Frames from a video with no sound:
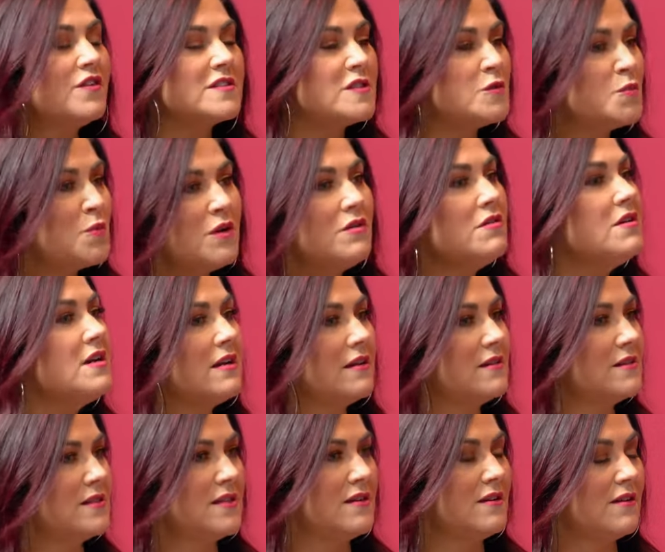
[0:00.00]

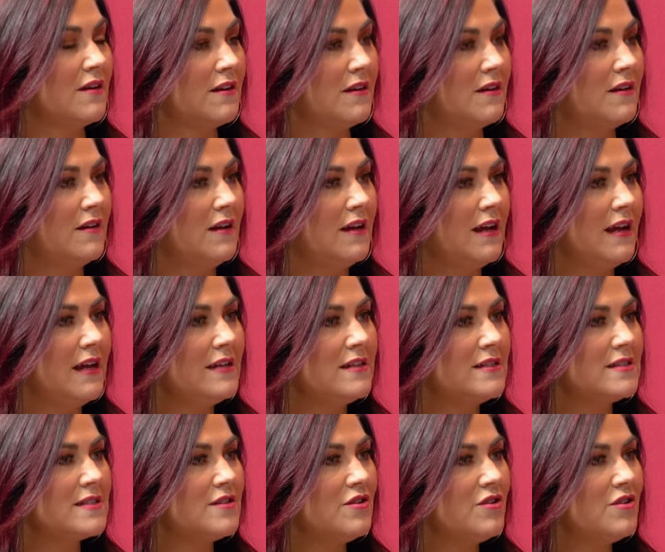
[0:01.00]
experience here is.